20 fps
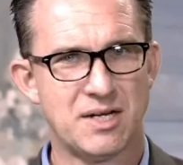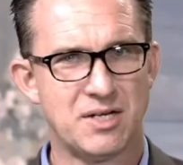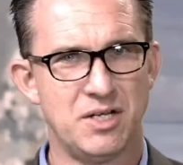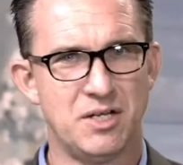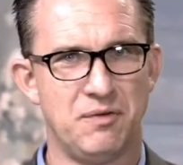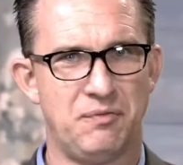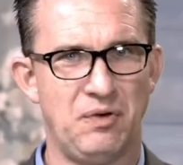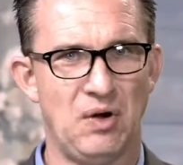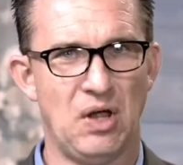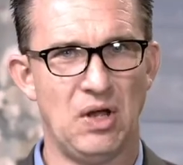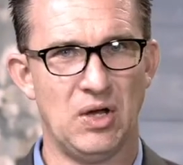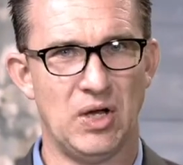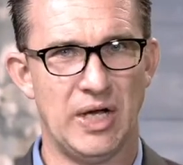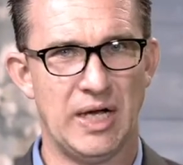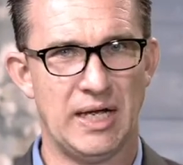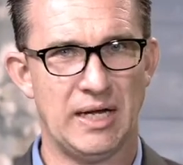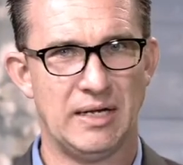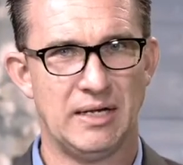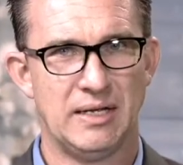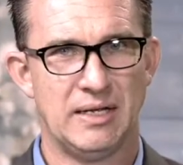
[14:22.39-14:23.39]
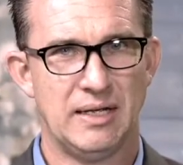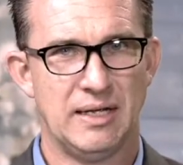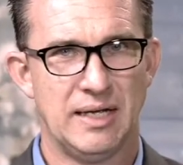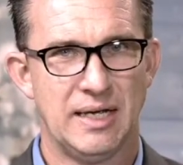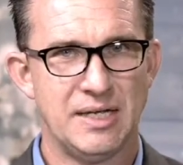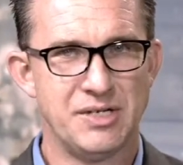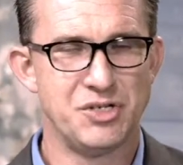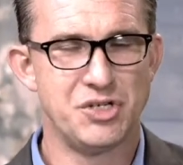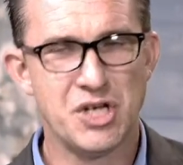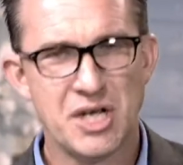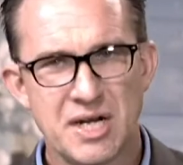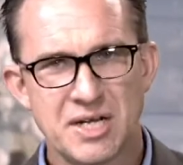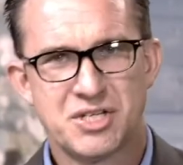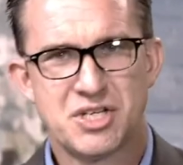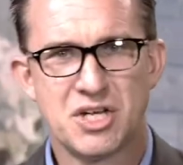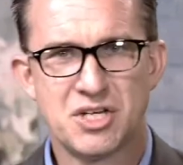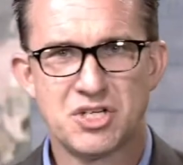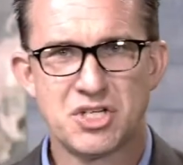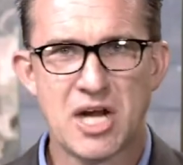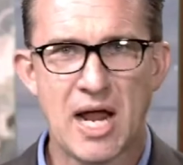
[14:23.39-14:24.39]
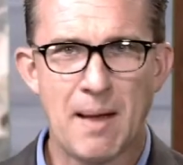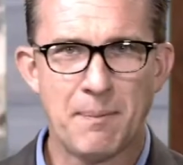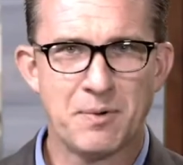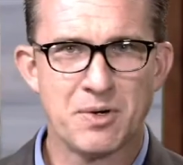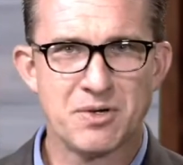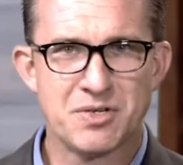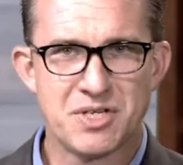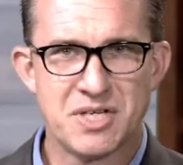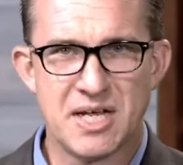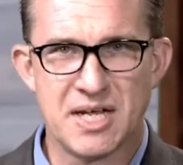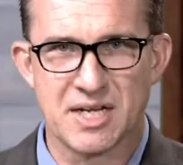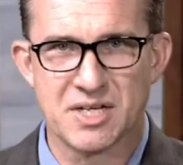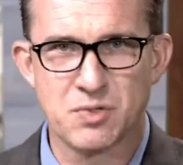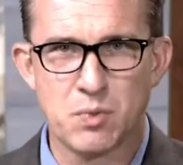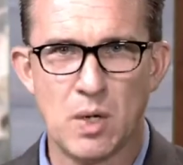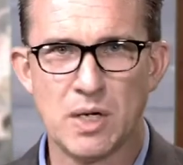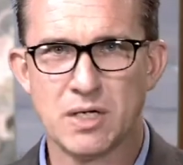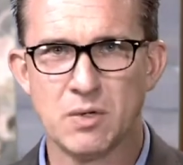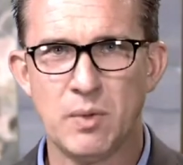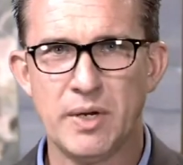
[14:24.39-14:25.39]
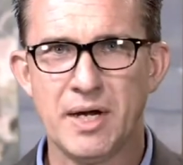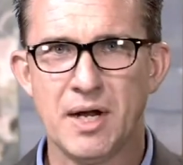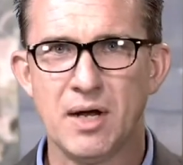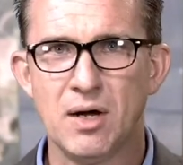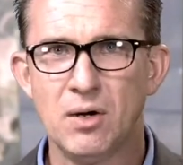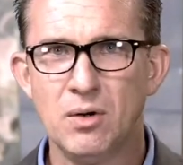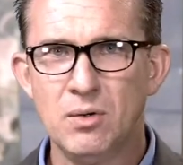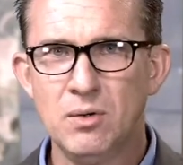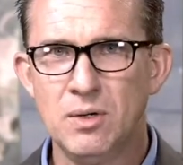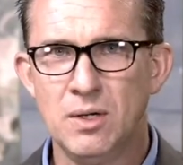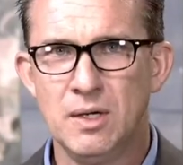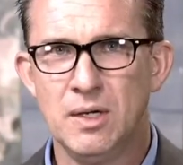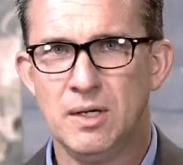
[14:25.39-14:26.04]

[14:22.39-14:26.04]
to the flood. In Genesis chapter 6, what do we know?